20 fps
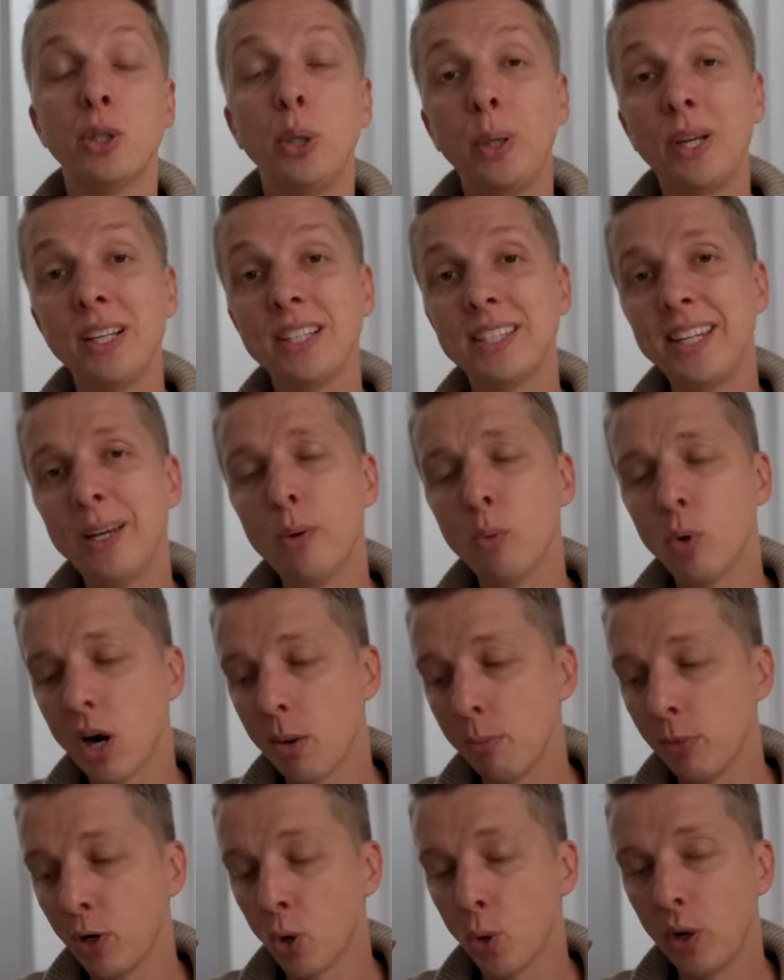So you can see where
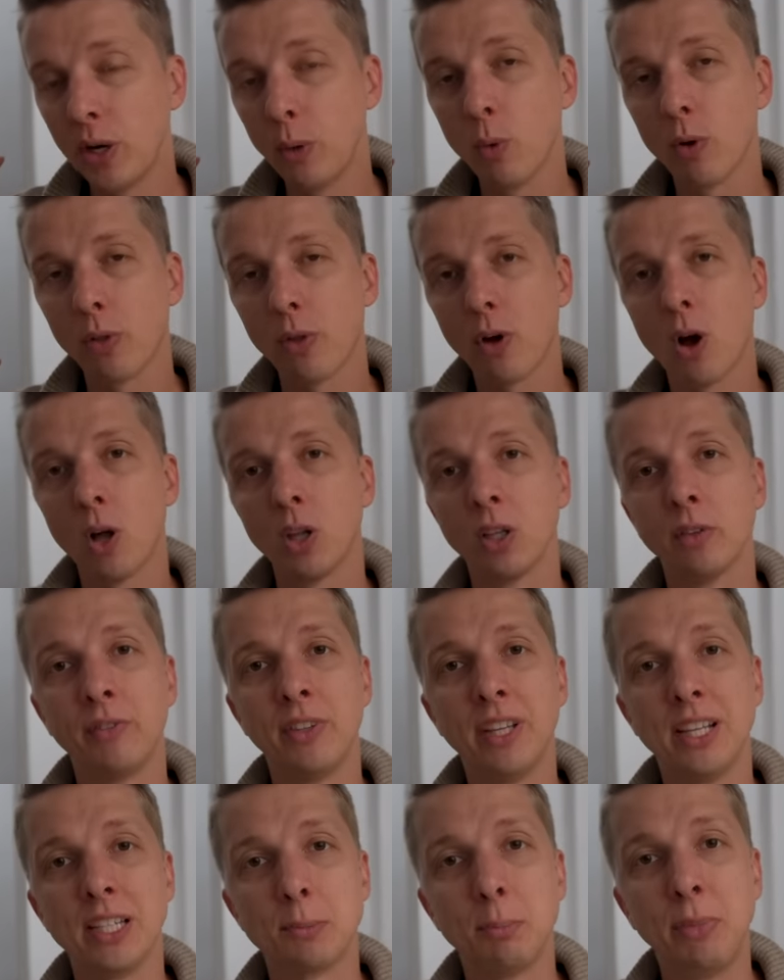I'm going with all of
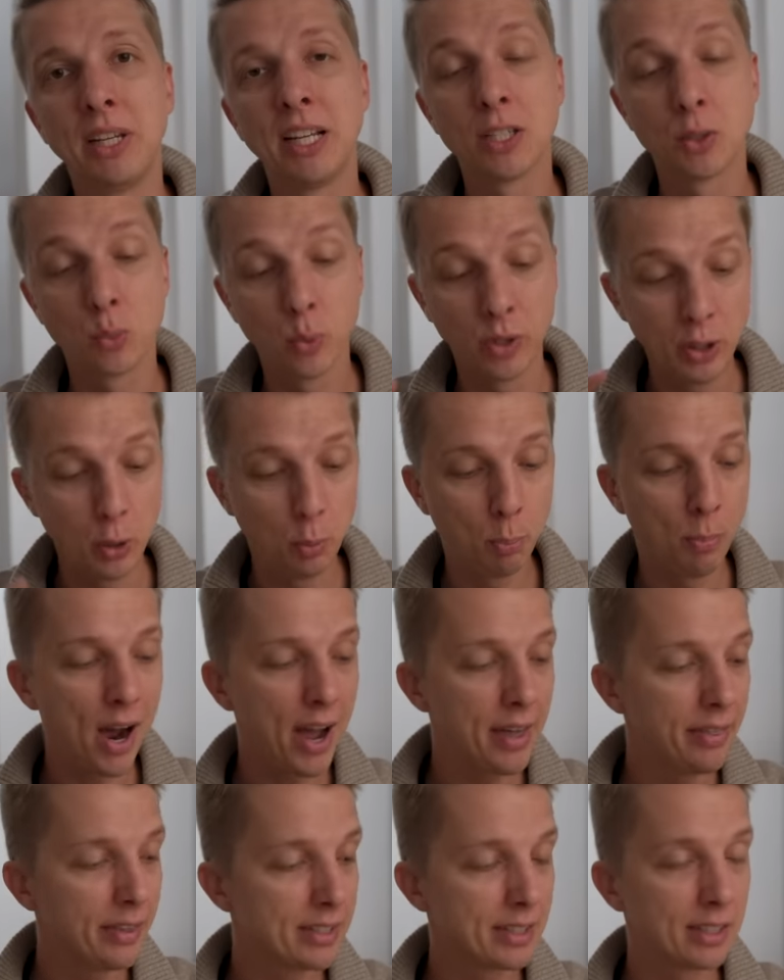this because when you
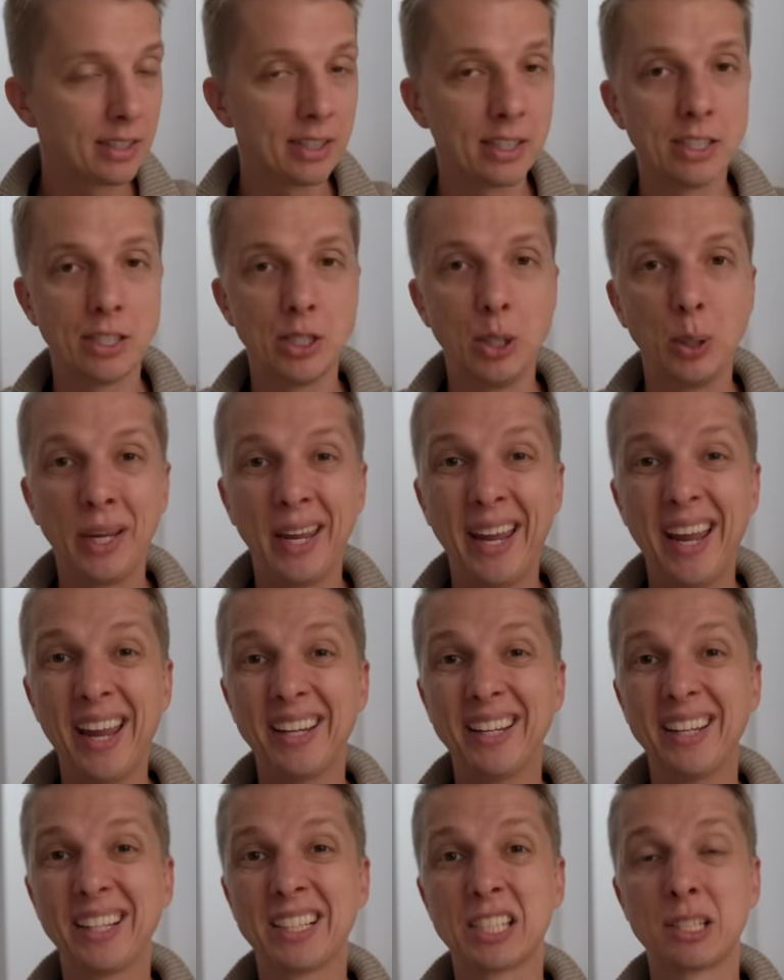buy this lens, you
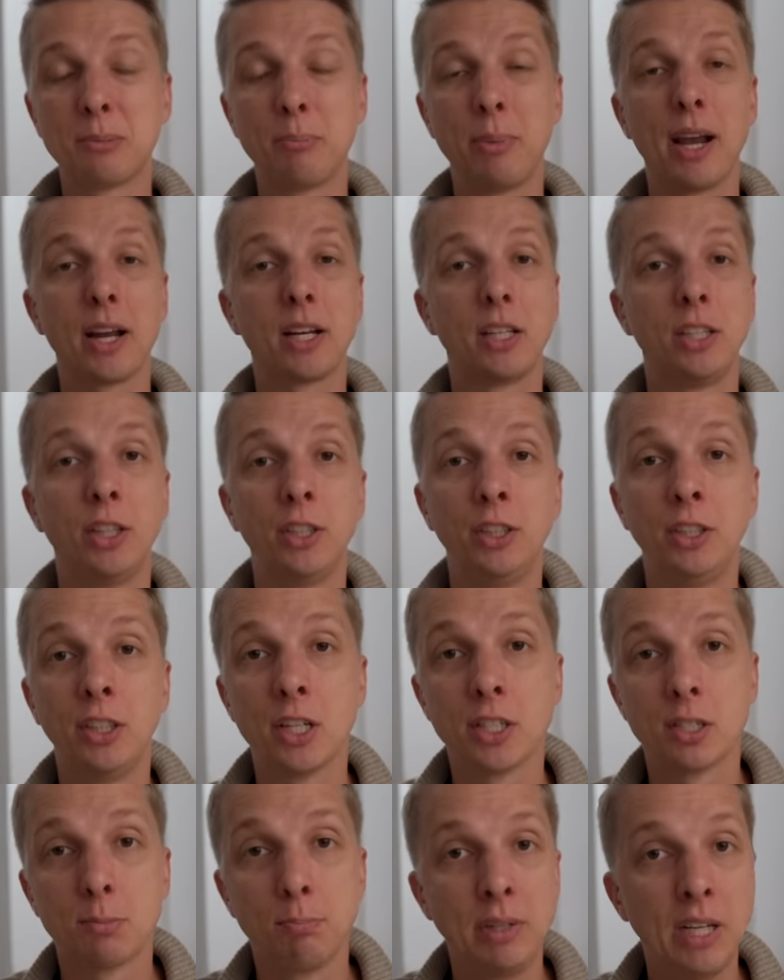can't expect to
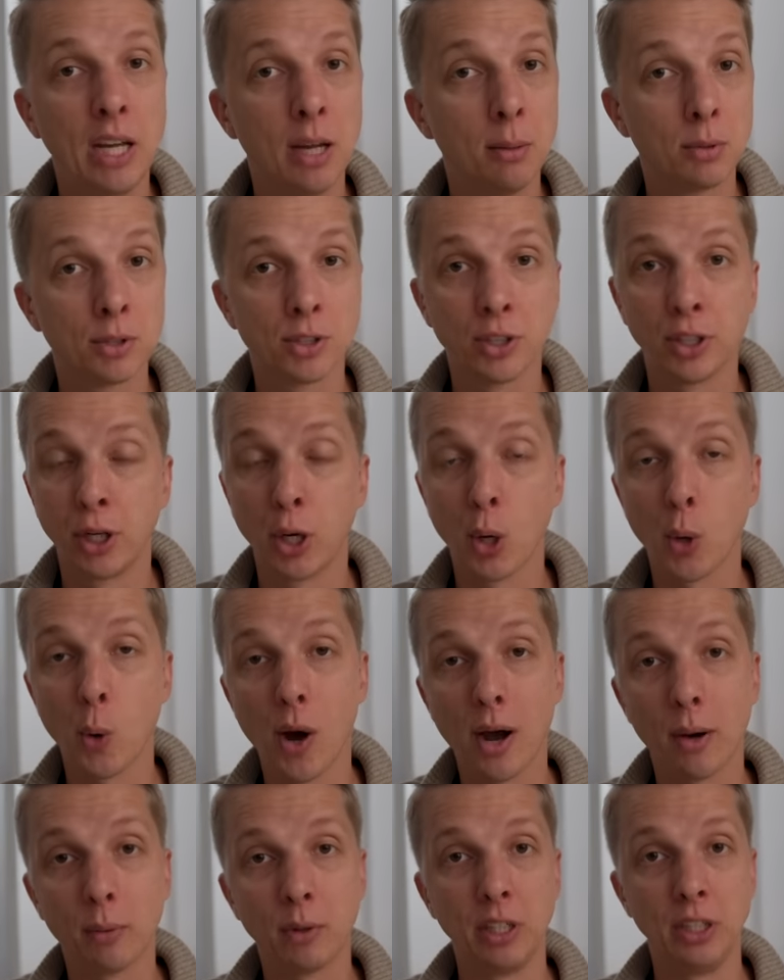just be able to go
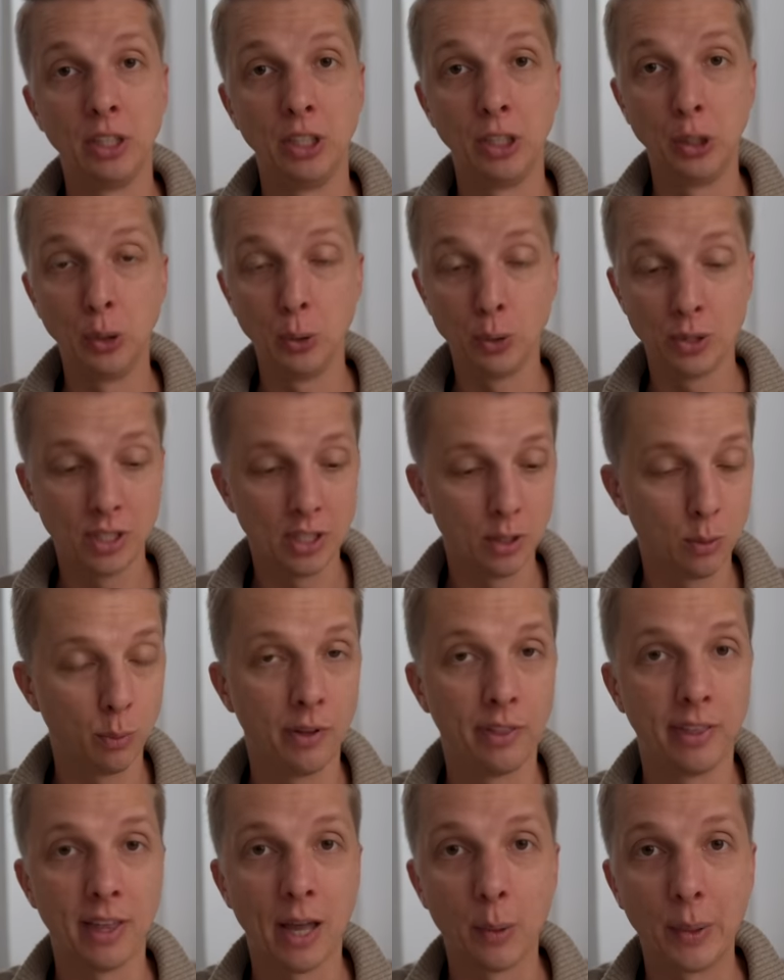out and use it
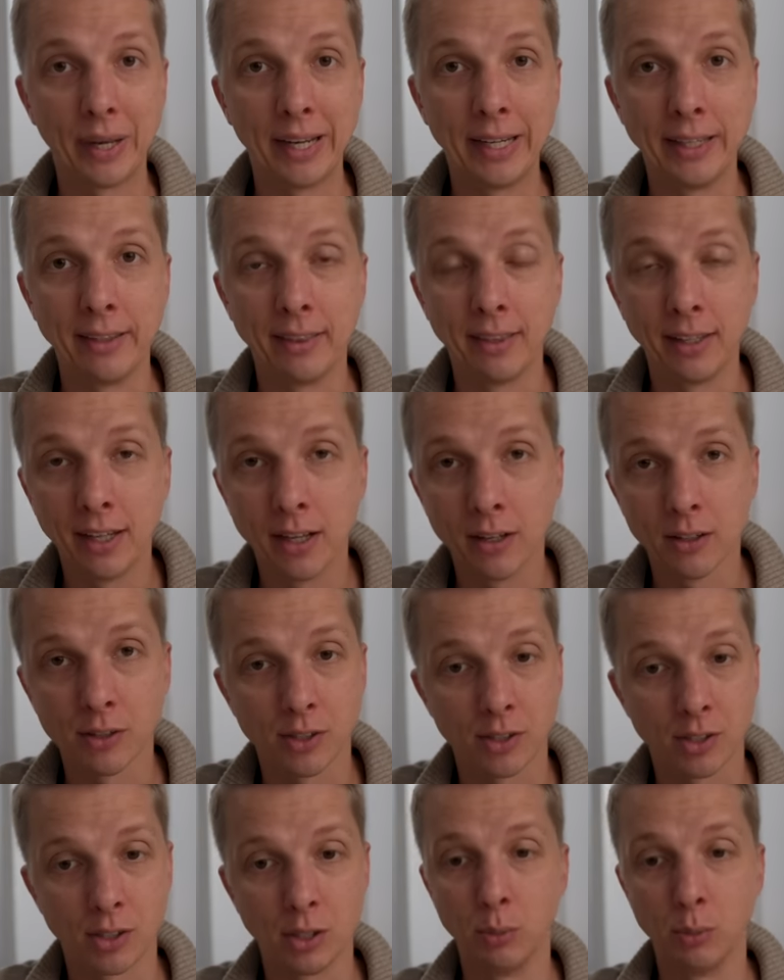without anything else.